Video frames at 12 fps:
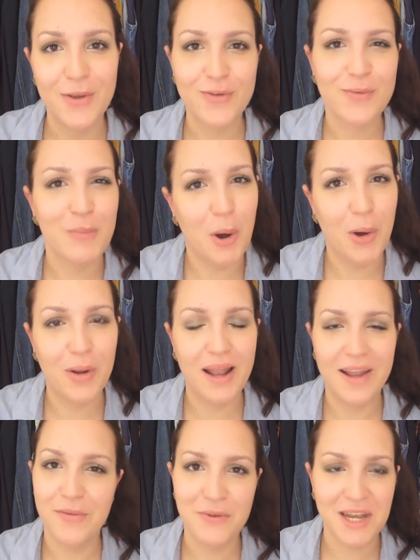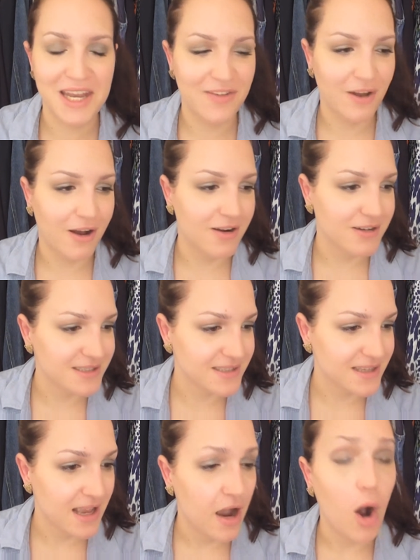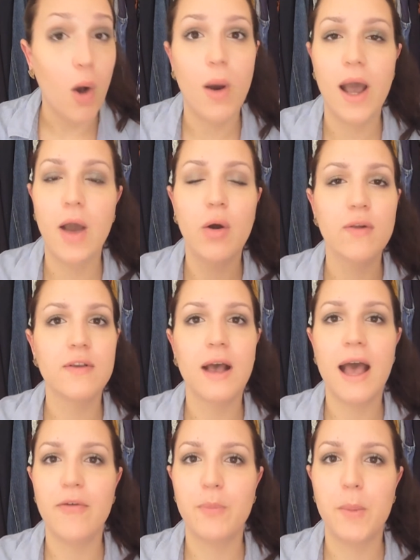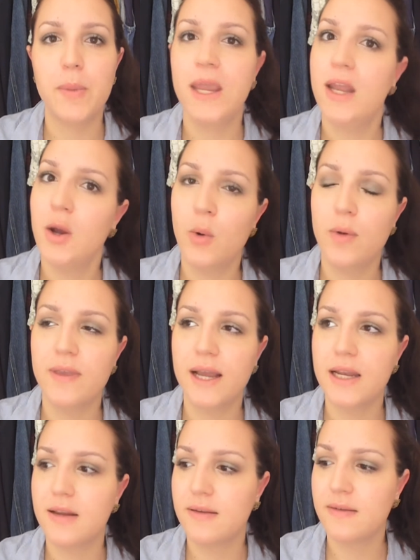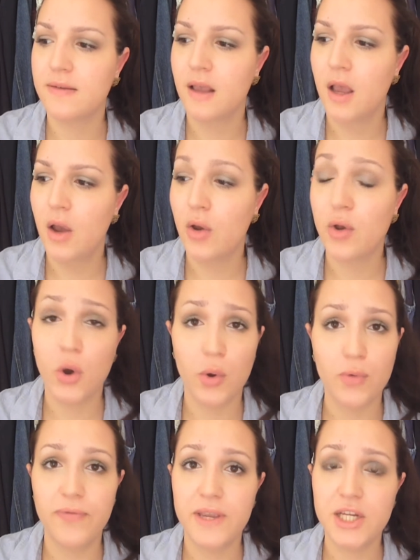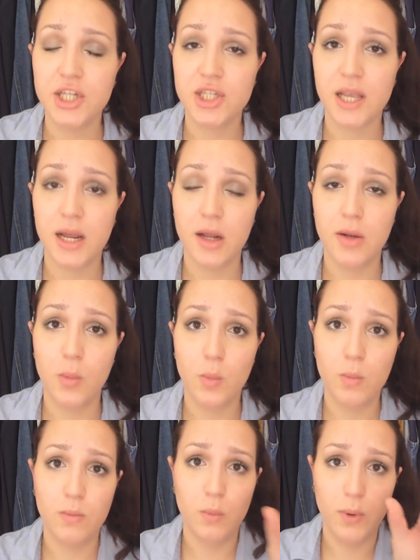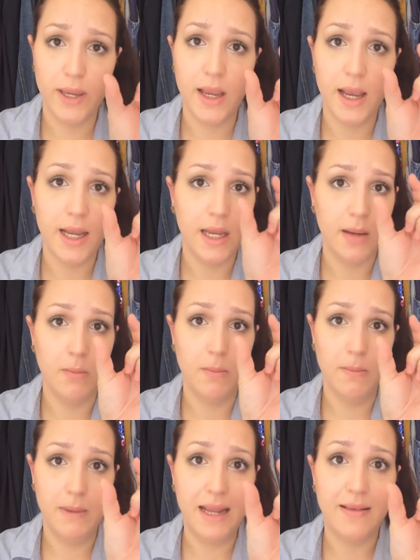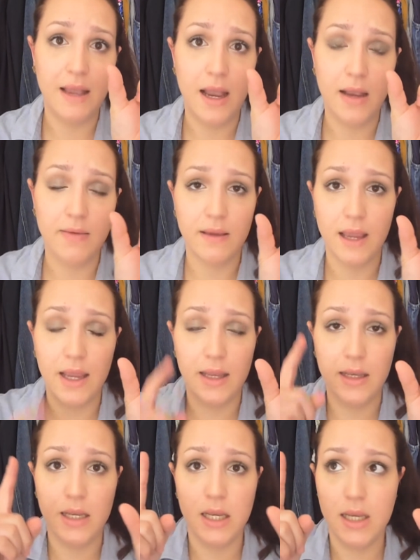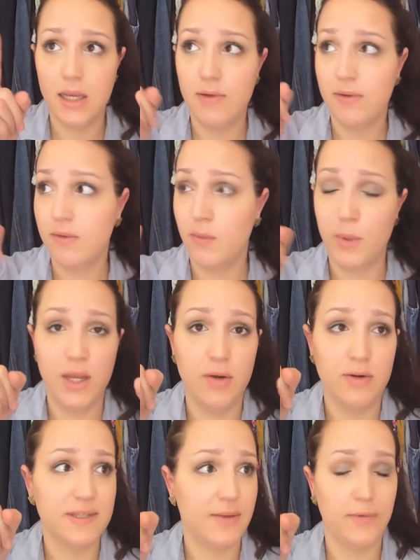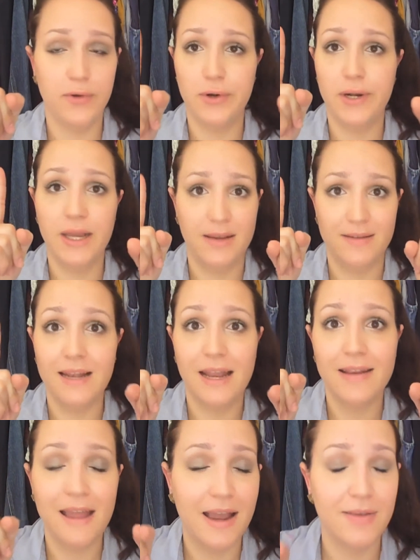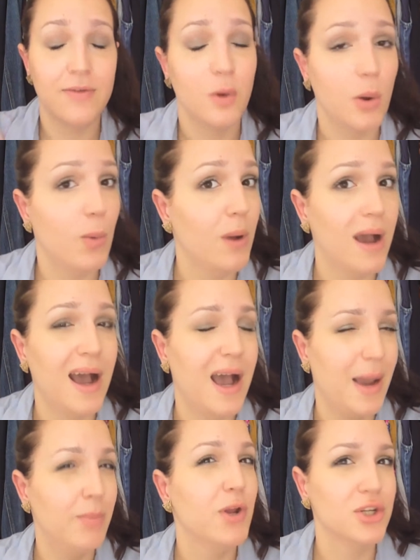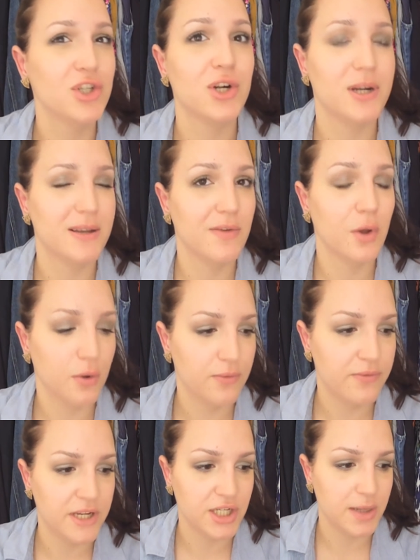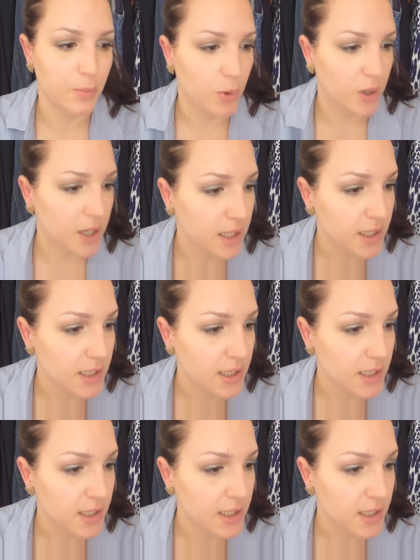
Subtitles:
small and funny dogs. Oh, I also have Pepino. That is a goldfish that we got him like that, and 3 years after he's like that, so I'm not sure he's a goldfish anymore.